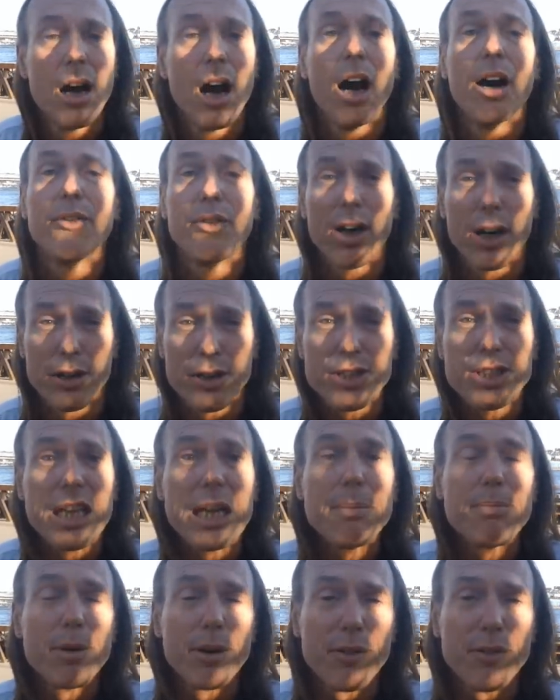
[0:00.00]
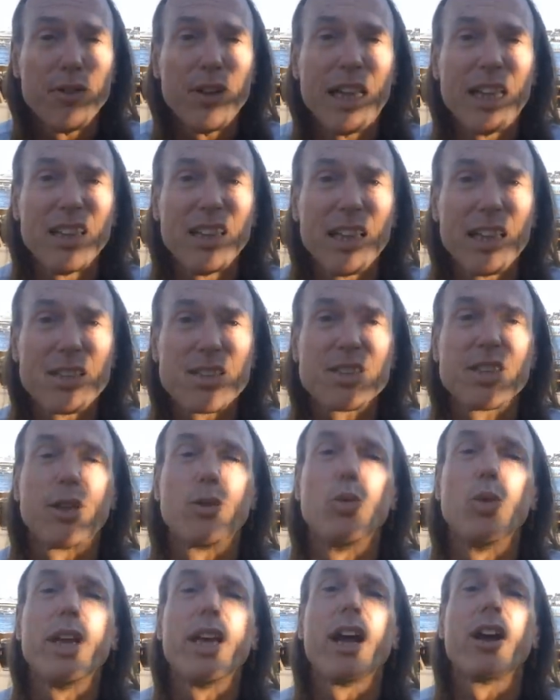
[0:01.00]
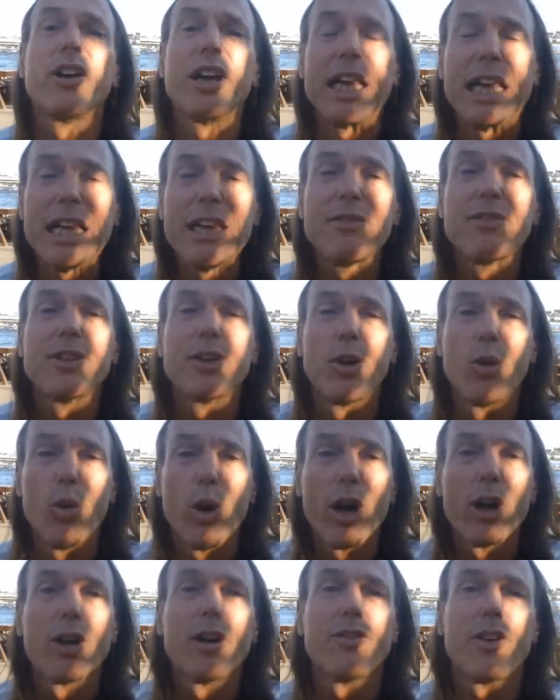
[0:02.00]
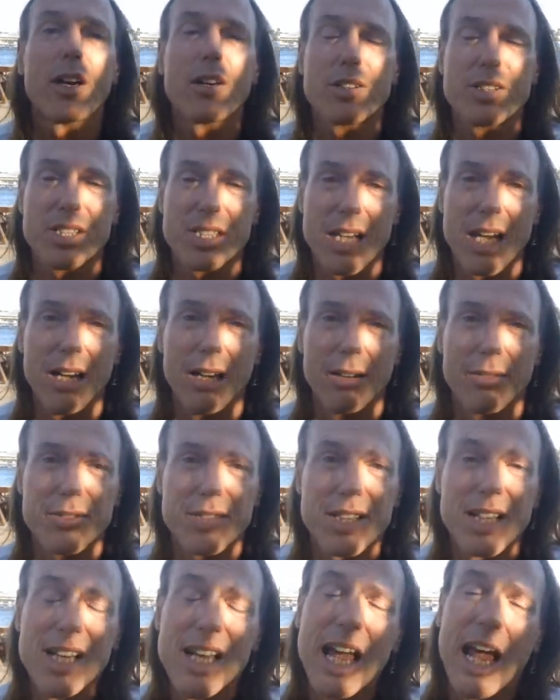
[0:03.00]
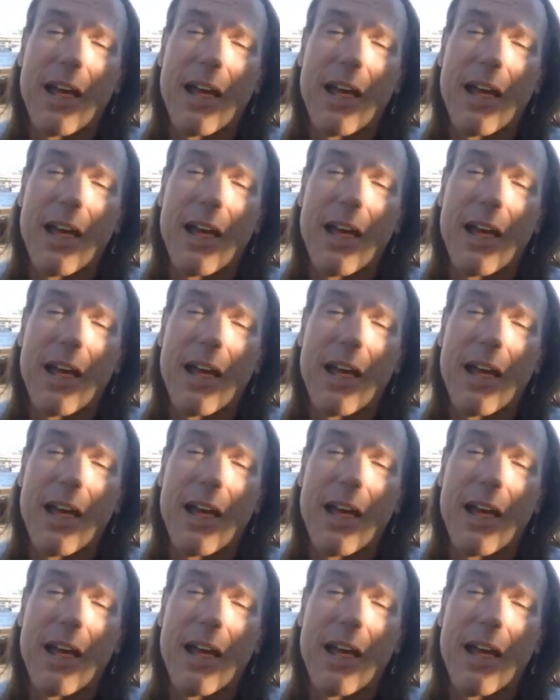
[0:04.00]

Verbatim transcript: of our deeper feelings than we are even aware of ourselves.